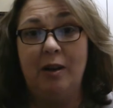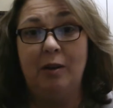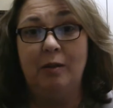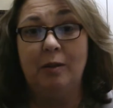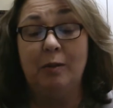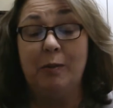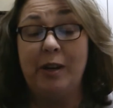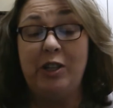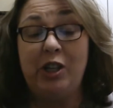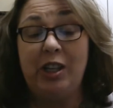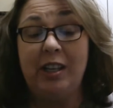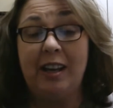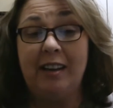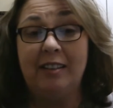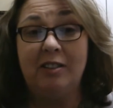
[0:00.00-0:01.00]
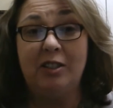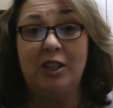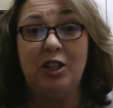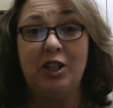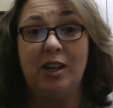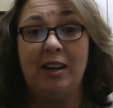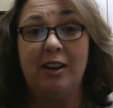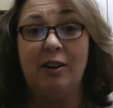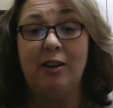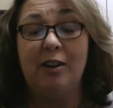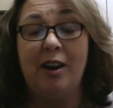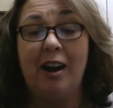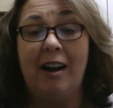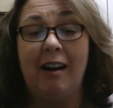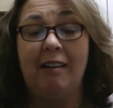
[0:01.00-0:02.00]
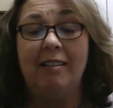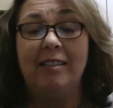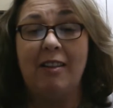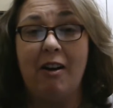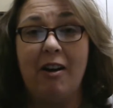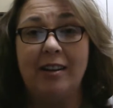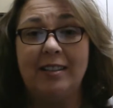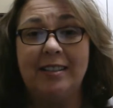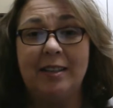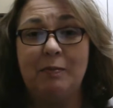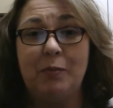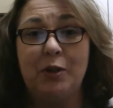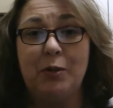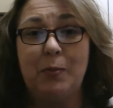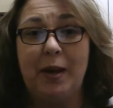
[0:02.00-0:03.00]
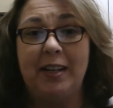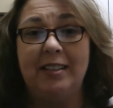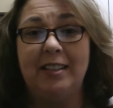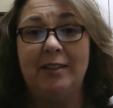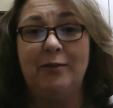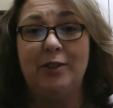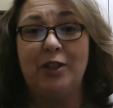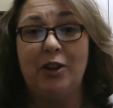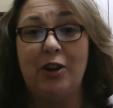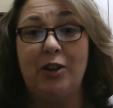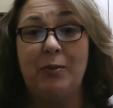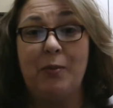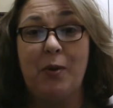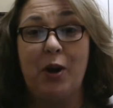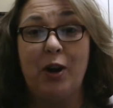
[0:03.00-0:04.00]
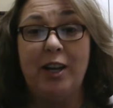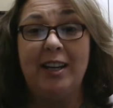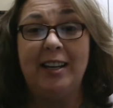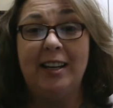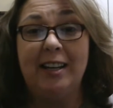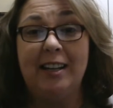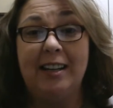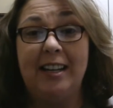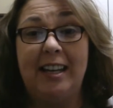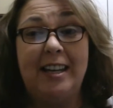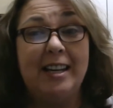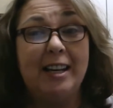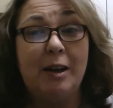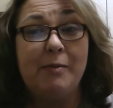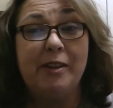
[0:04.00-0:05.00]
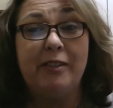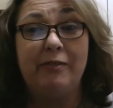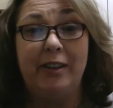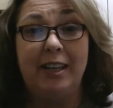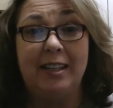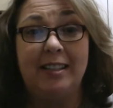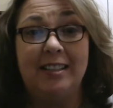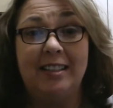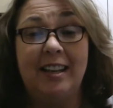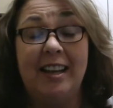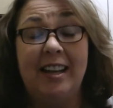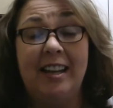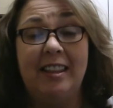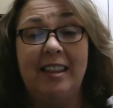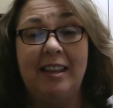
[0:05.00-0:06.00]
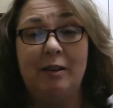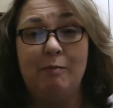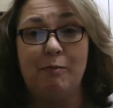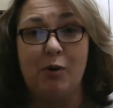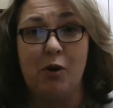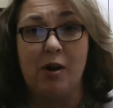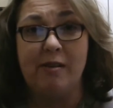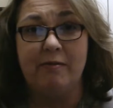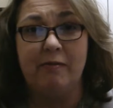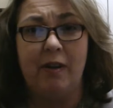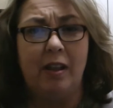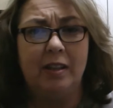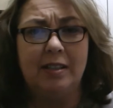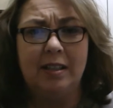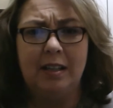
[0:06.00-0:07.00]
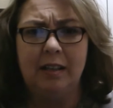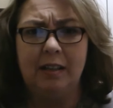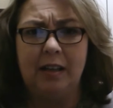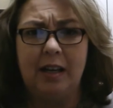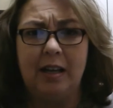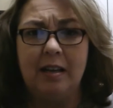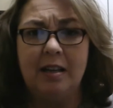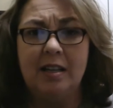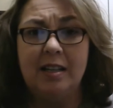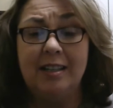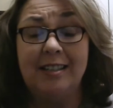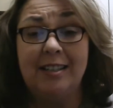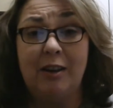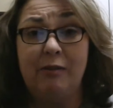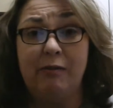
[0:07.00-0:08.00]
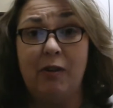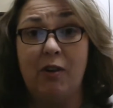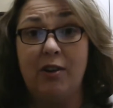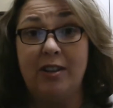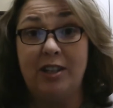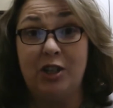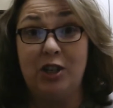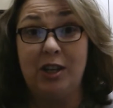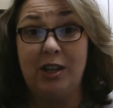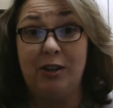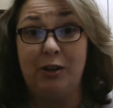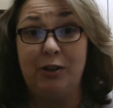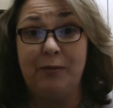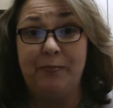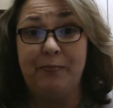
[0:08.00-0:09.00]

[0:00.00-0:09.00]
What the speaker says: we're reaching out to share our thoughts and perspectives on the market and economic events that have brought volatility so far this year.